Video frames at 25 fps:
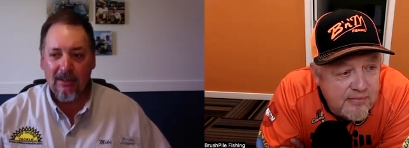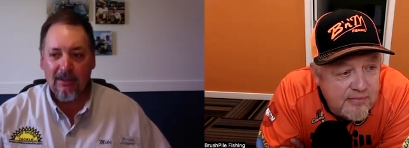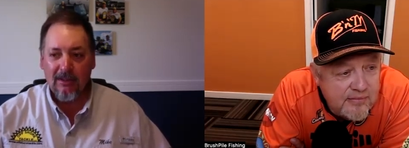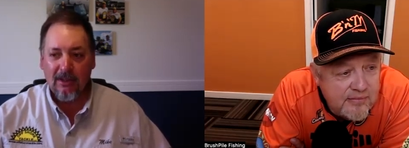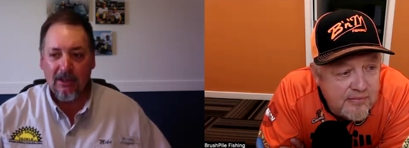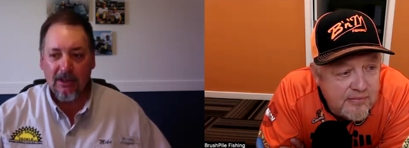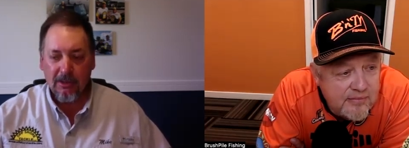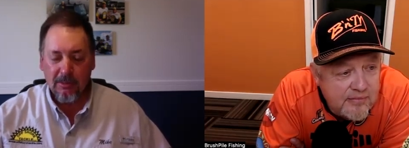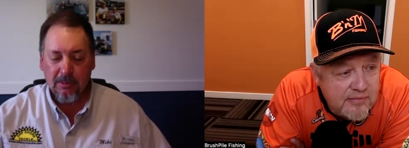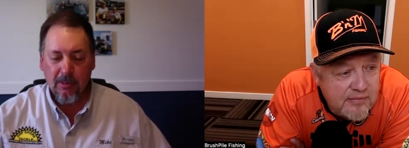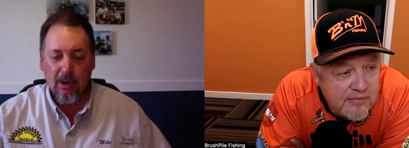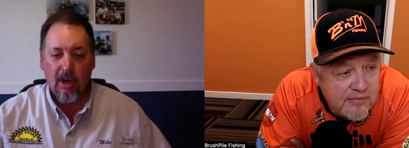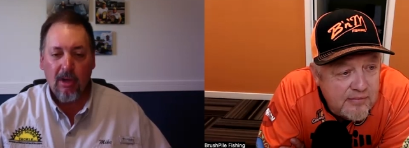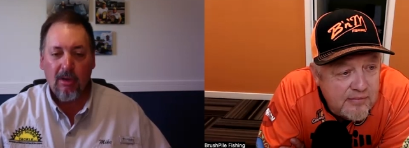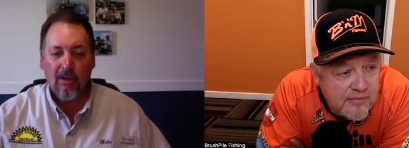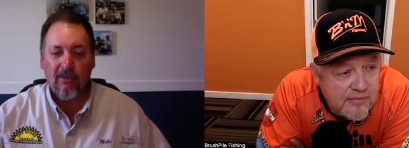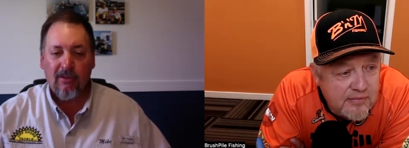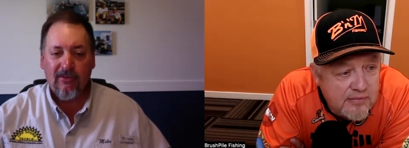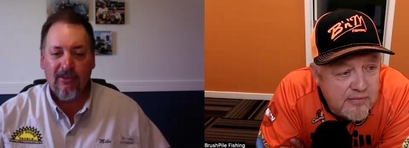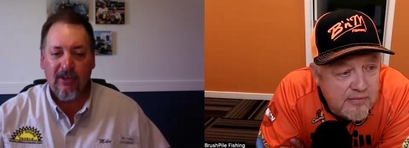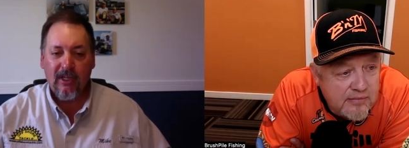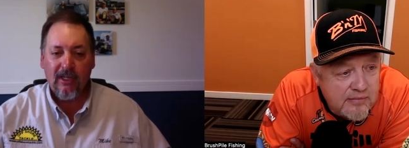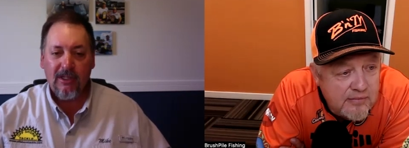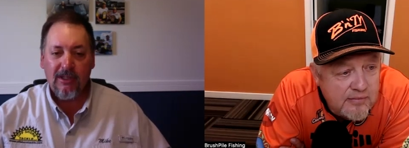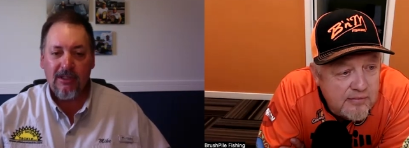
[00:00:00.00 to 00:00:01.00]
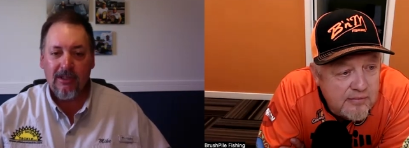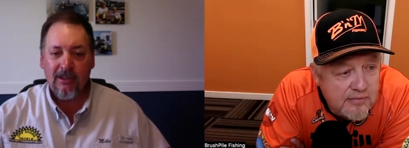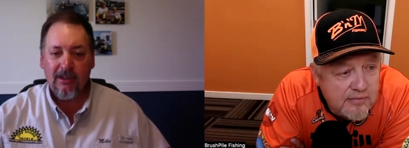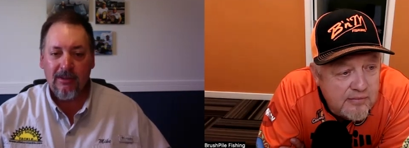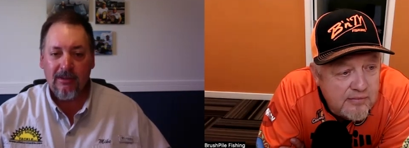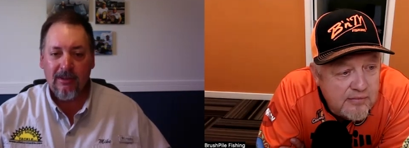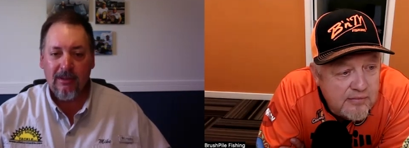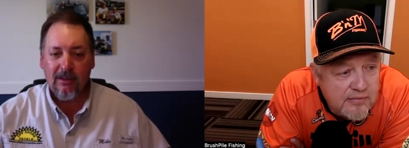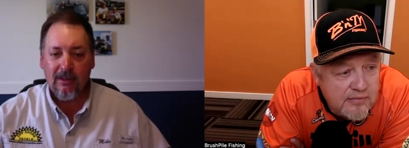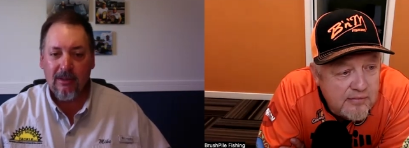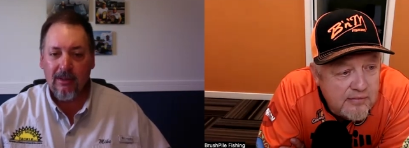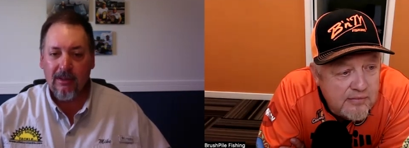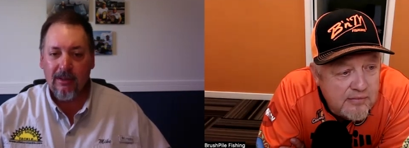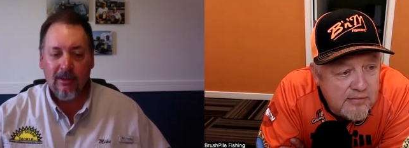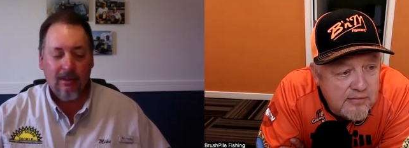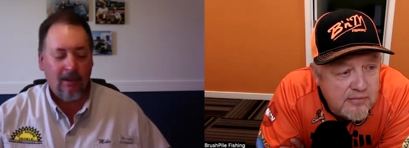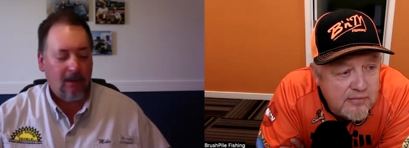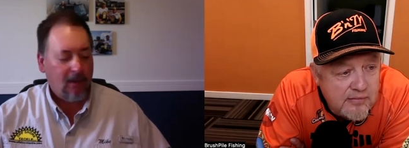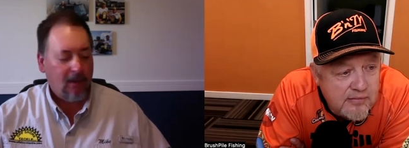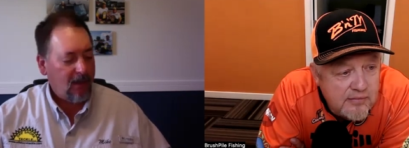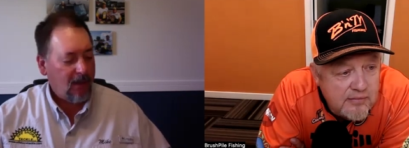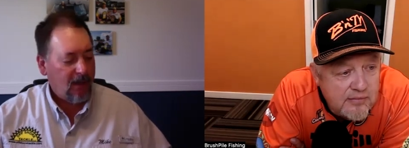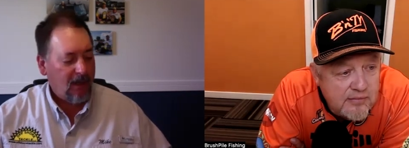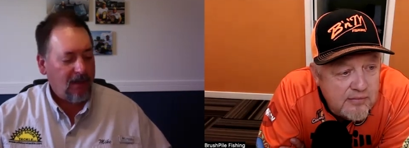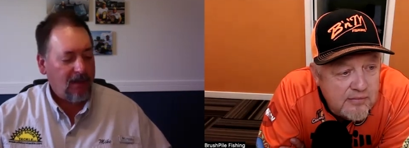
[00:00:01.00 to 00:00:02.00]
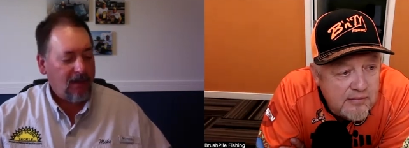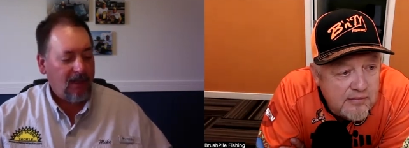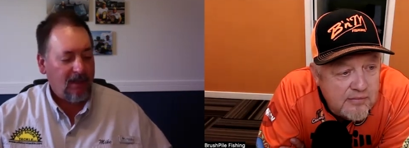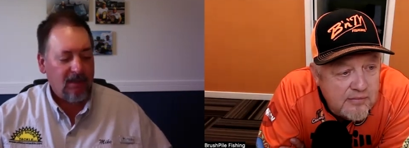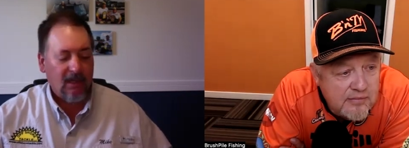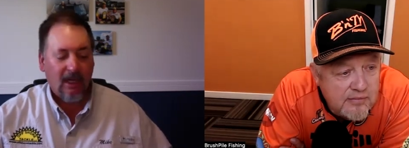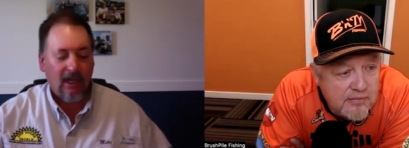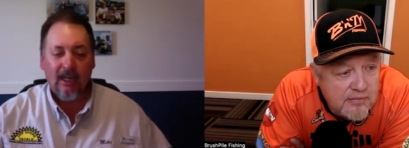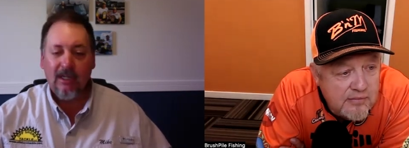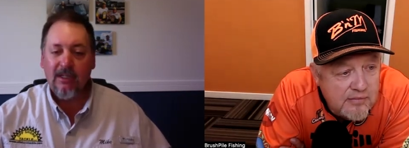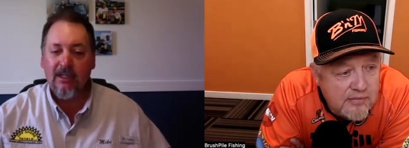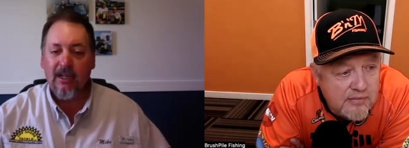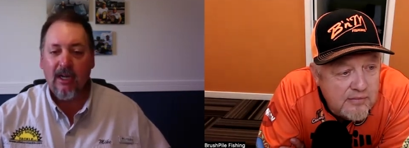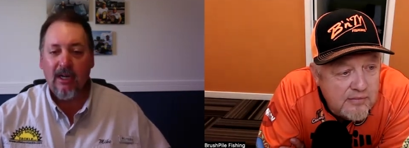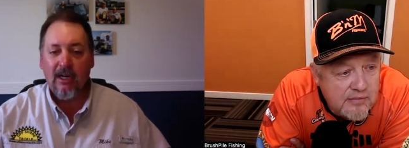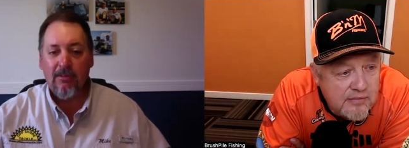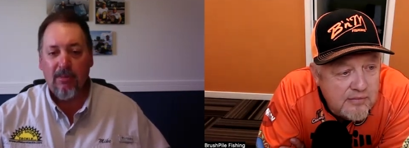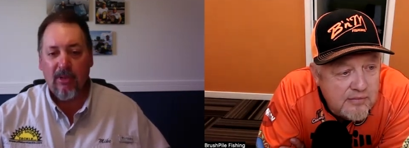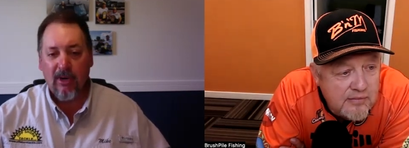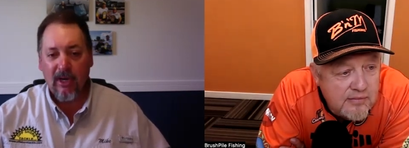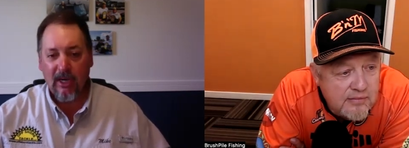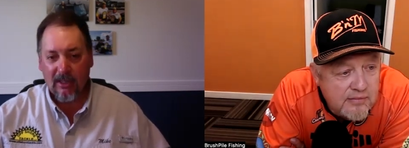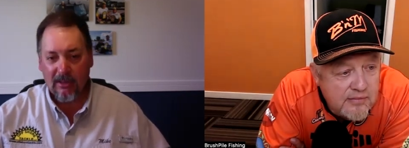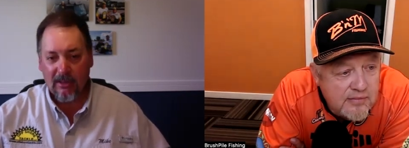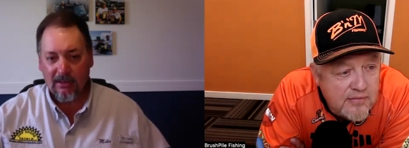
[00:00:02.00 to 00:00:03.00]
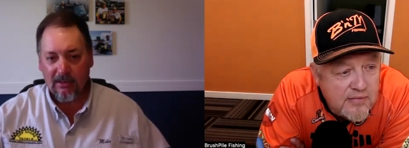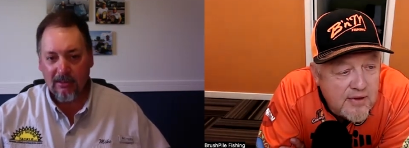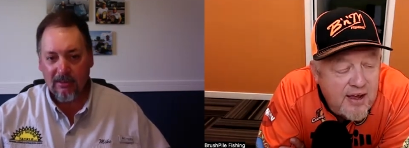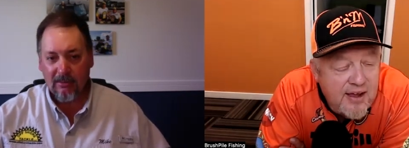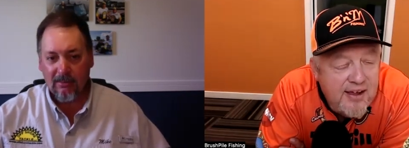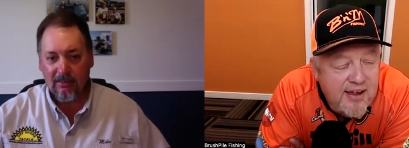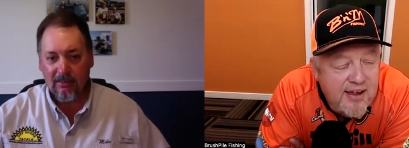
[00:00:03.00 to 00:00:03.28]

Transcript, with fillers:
Speaker 1: the smaller fish you know, hit this like a ton of bricks.